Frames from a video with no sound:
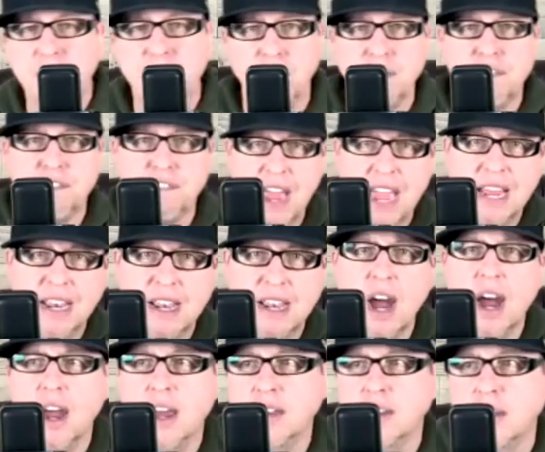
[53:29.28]
you faint
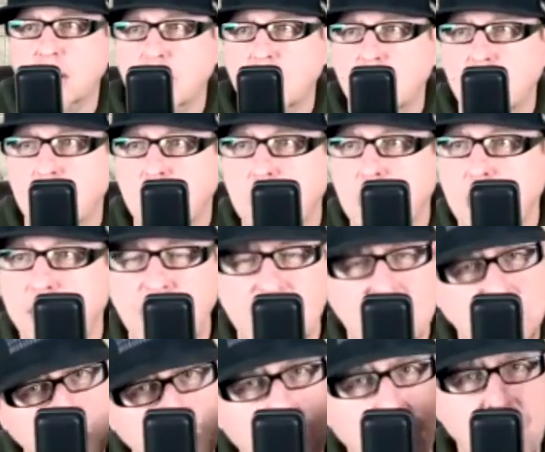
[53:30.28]
not. That's a
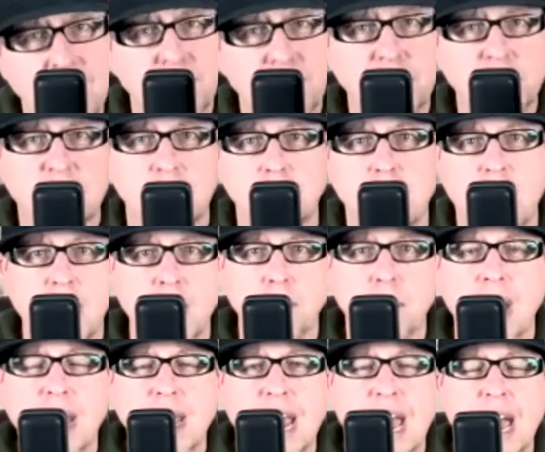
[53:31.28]
word for somebody right
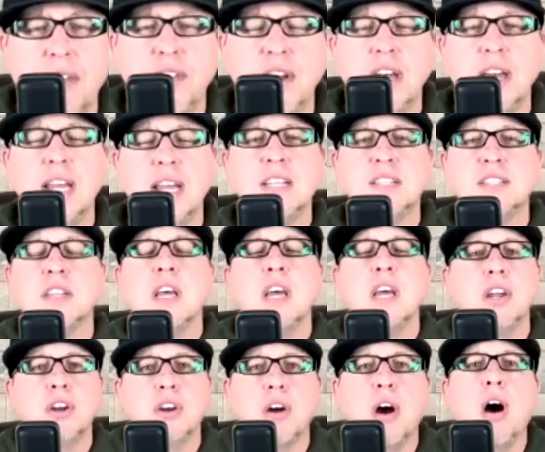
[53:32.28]
now that is,
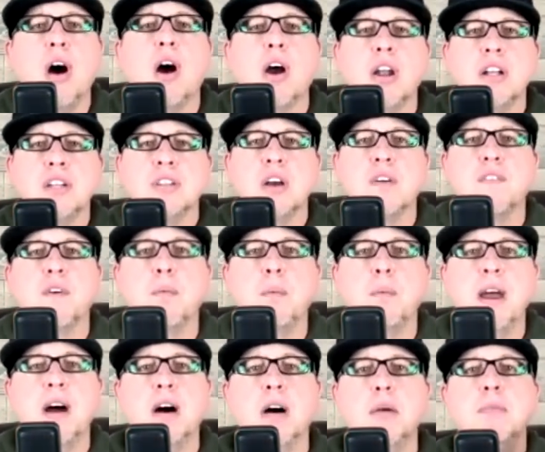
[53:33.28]
your heart is
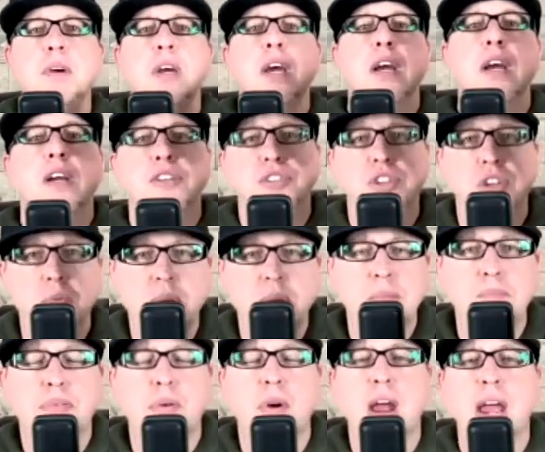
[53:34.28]
overwhelmed because you've been
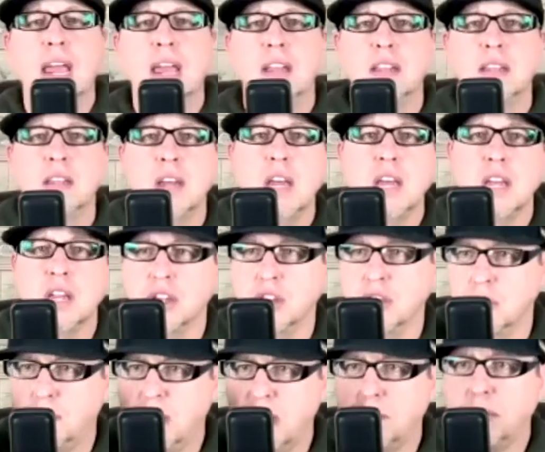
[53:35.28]
praying, you've
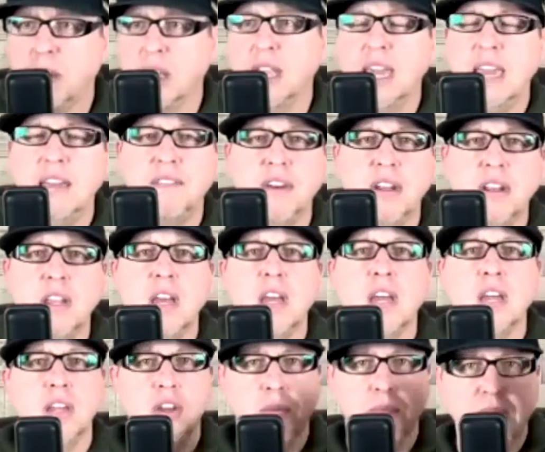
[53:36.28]
been believing,
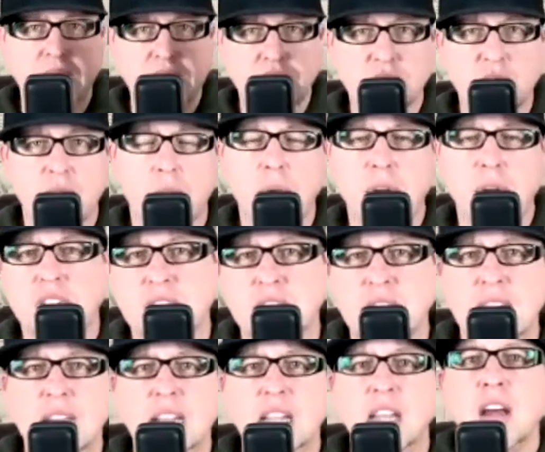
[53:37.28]
you've been sowing
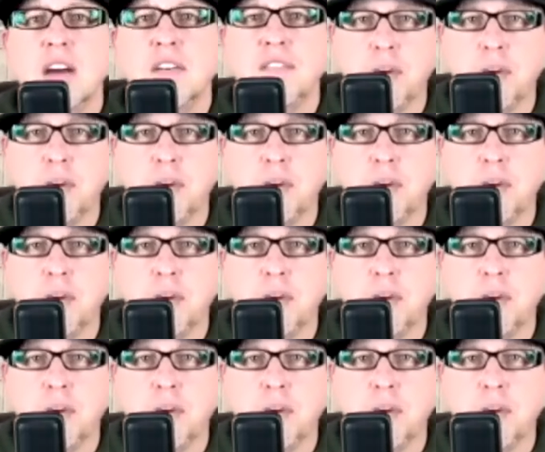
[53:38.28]
seed for